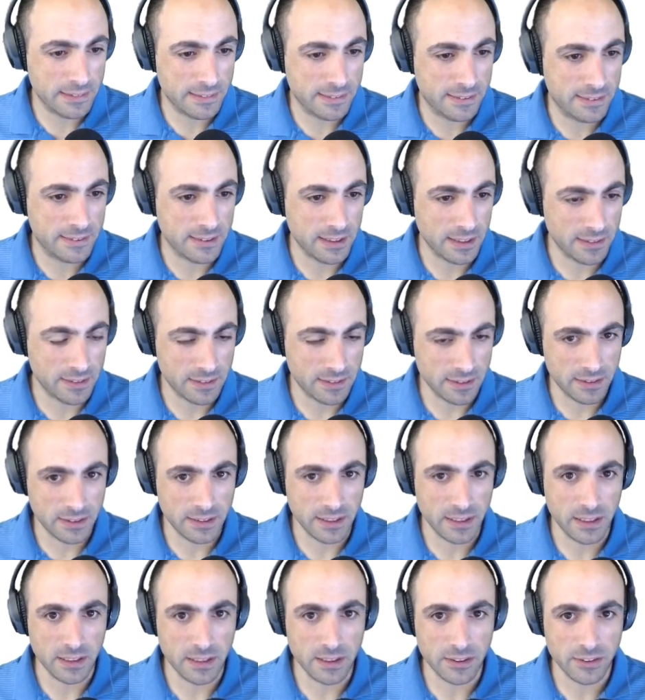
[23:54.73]
set the
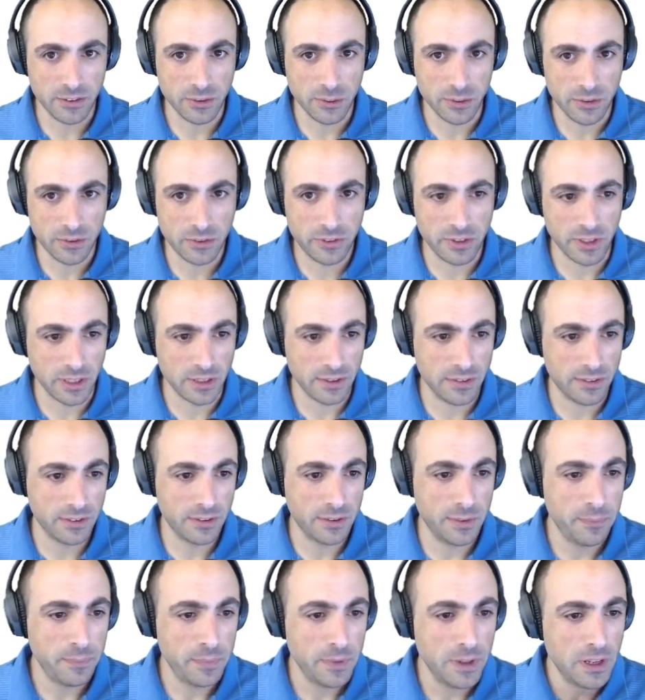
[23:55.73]
data. So set.
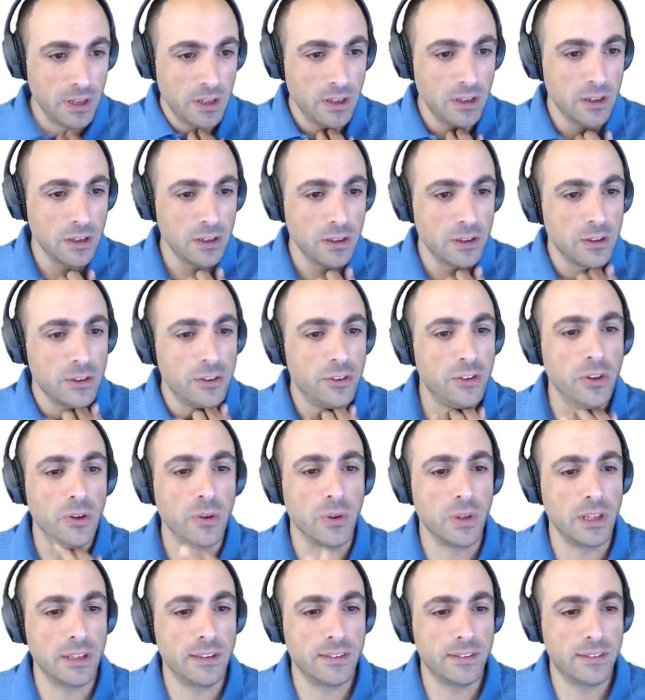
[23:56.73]

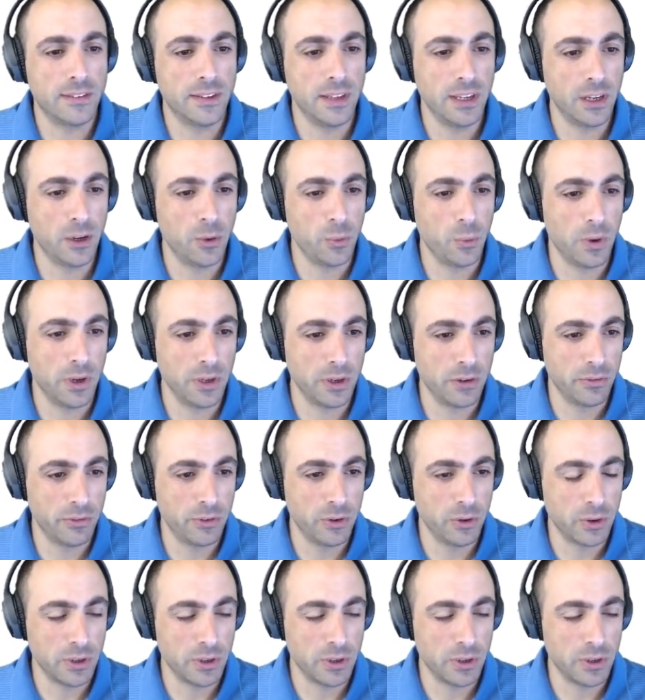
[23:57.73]
So let's take one of your